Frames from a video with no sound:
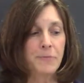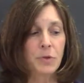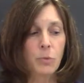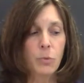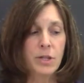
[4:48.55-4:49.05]

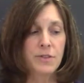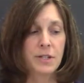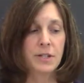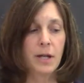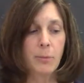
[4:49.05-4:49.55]
With the
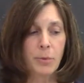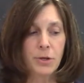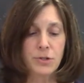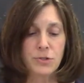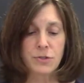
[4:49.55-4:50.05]

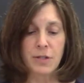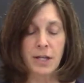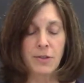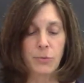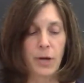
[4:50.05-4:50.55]
numbers
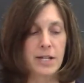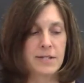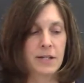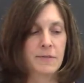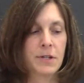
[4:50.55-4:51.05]
and the
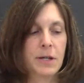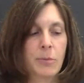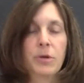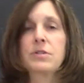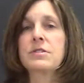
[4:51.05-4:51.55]
writing of the
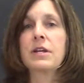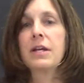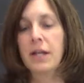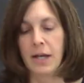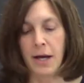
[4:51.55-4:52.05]
numbers,
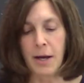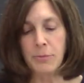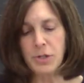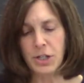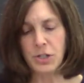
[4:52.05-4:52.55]

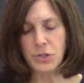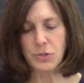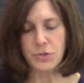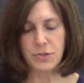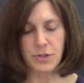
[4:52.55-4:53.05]
you can
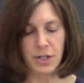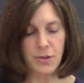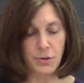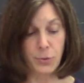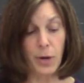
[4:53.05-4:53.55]
use
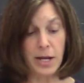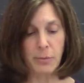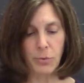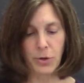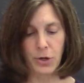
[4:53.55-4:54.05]
either the writing
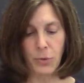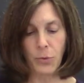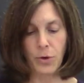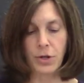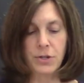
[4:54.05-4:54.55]
board,
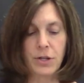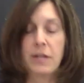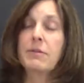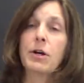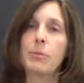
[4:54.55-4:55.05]
or you can
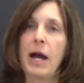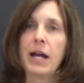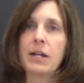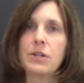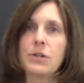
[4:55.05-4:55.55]
even go
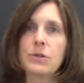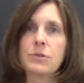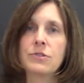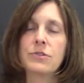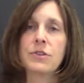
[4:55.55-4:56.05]
back and
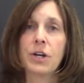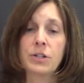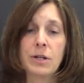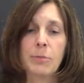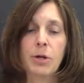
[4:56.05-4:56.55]
use the
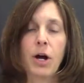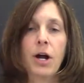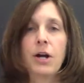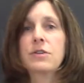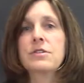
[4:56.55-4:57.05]
number
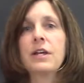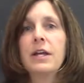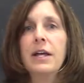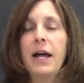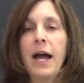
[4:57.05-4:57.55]
cards.
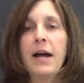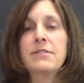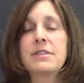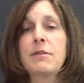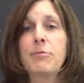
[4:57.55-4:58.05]
As
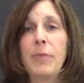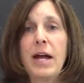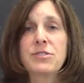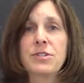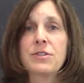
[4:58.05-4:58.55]
they've
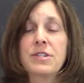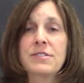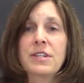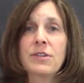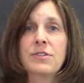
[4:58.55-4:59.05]
mastered these
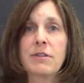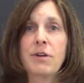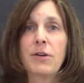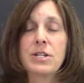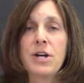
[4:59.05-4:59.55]
skills that I've
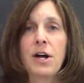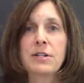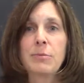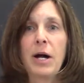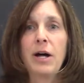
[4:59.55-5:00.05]
already talked
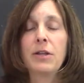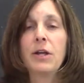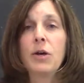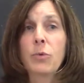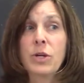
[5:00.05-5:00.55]
about,
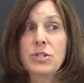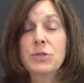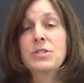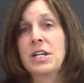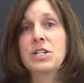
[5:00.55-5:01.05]
we do
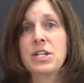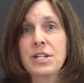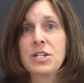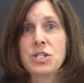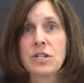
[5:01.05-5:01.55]
teach
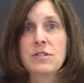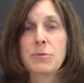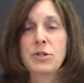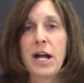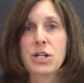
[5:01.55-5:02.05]
addition and
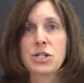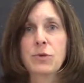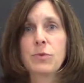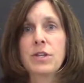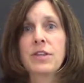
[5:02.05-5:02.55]
subtraction
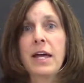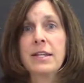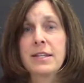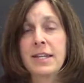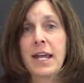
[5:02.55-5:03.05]
with
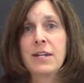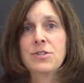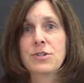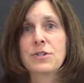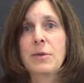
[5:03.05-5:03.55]
the
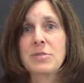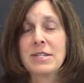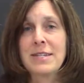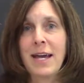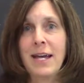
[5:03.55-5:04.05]
answers up to
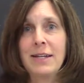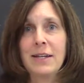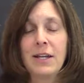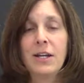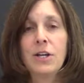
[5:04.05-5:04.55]
10.
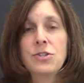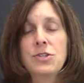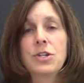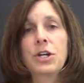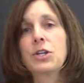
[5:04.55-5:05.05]
So
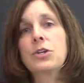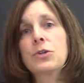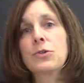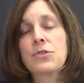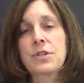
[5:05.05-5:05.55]
you can
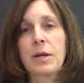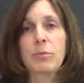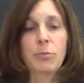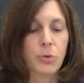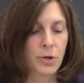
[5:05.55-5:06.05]
use the number
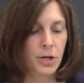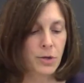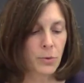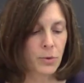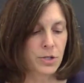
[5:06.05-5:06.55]
board
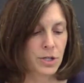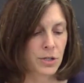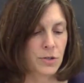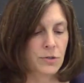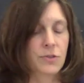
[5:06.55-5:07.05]
or you
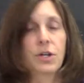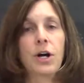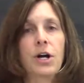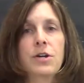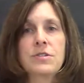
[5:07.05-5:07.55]
can use the
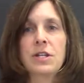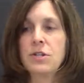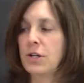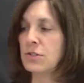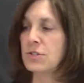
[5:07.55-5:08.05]
cards, and
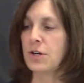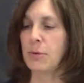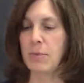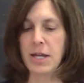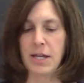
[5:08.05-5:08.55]
you can start
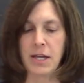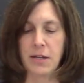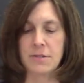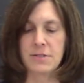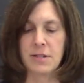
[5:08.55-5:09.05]
making
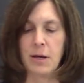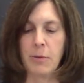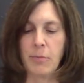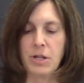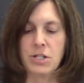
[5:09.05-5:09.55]

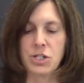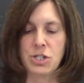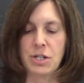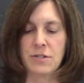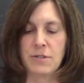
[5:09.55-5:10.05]
some
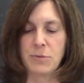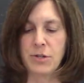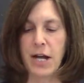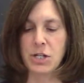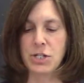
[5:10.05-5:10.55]
addition and
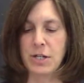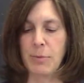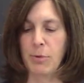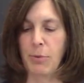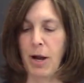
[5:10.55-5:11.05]
subtraction
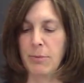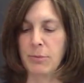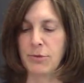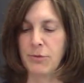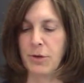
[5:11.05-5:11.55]
number
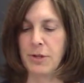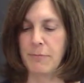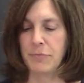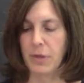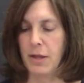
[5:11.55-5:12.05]
problems for them.
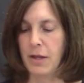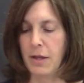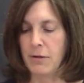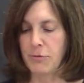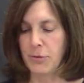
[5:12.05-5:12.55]

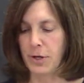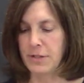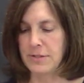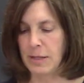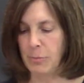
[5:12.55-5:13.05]
For
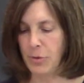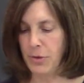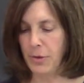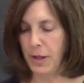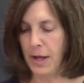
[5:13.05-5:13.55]
example,